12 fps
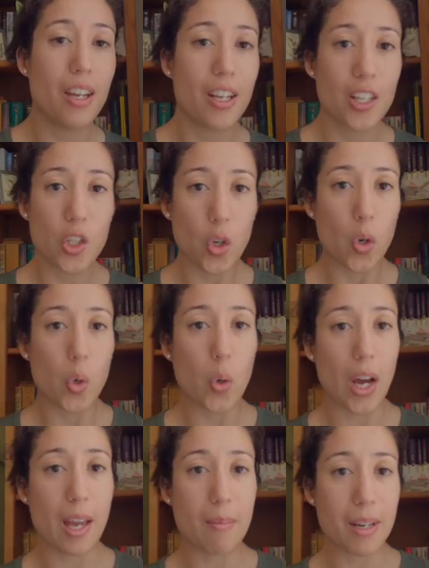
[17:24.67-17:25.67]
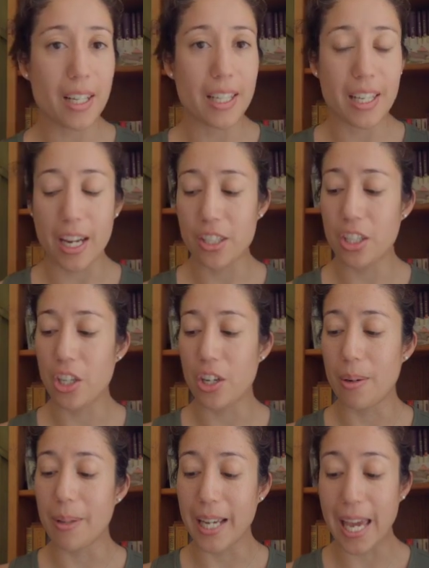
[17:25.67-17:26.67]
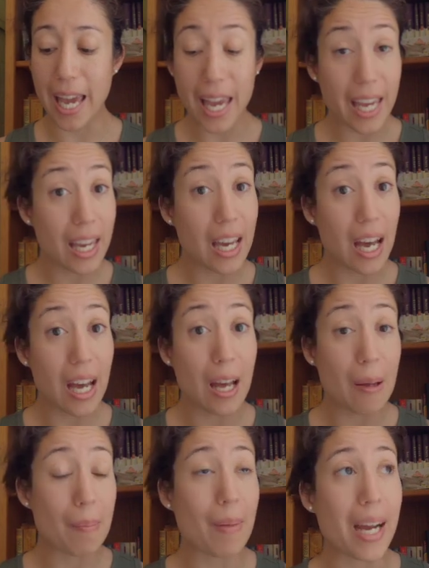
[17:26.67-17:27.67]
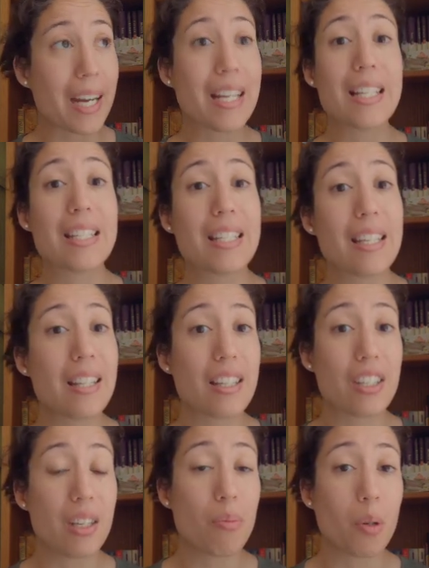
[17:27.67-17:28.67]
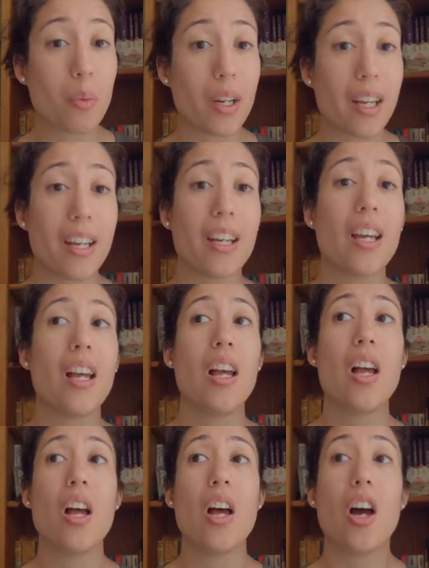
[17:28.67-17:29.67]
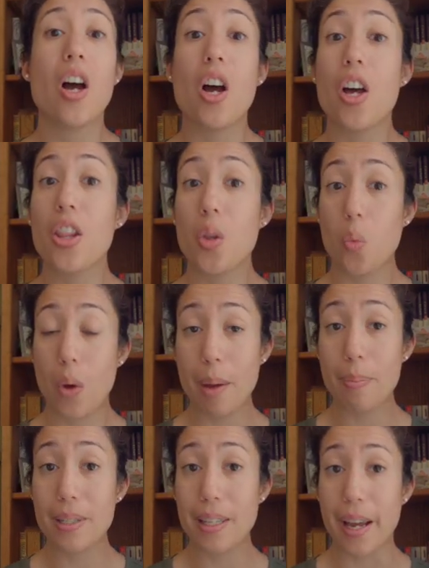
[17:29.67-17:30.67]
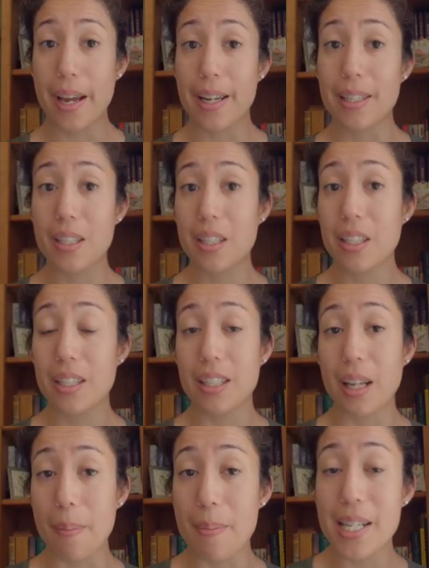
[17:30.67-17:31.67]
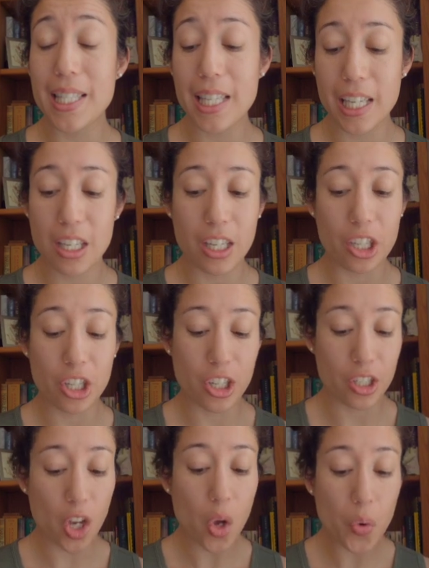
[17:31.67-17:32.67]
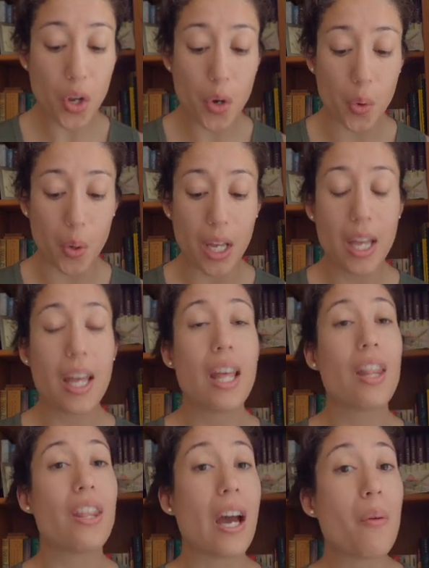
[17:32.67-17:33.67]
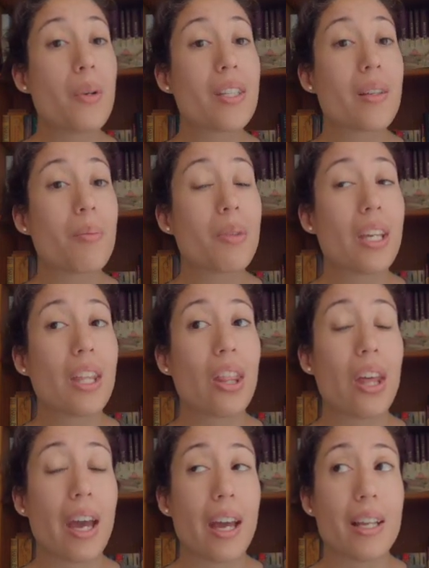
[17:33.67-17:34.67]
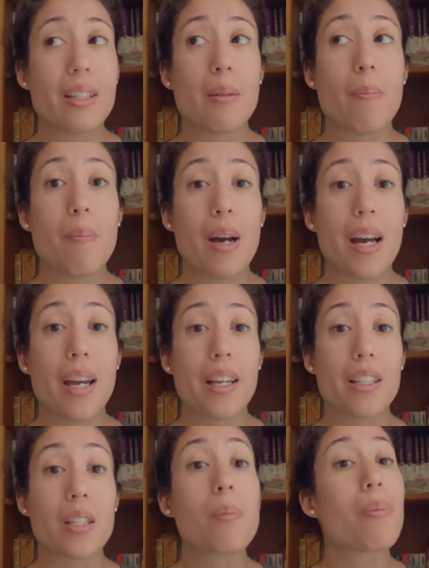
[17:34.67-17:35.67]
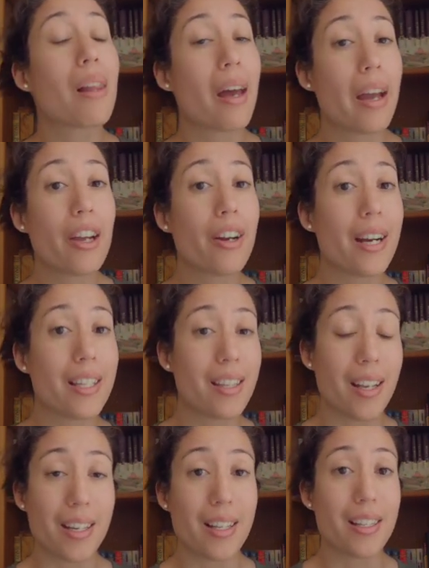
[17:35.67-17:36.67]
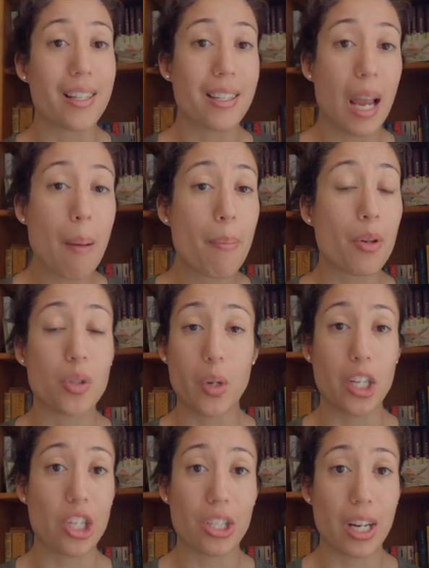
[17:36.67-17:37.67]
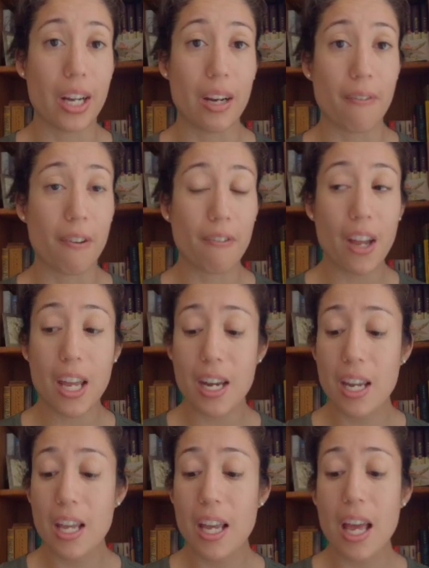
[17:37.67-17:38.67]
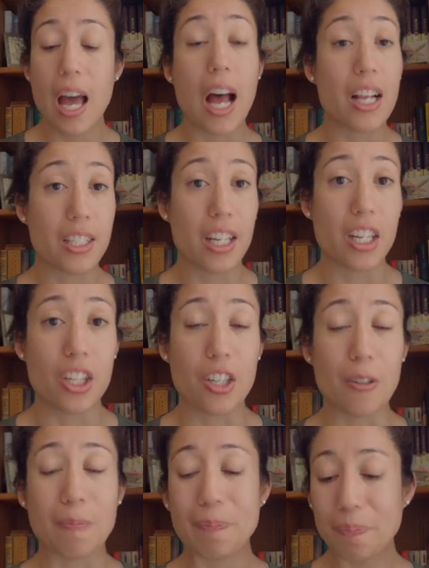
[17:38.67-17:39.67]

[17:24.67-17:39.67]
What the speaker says: So I immediately texted her. I'm like, hey, I didn't see the zebra one on the website. Did I miss it? And she goes, oh no, that was something that my supplier has sent as a sample. So I just dyed it up for fun. I'll send it to you.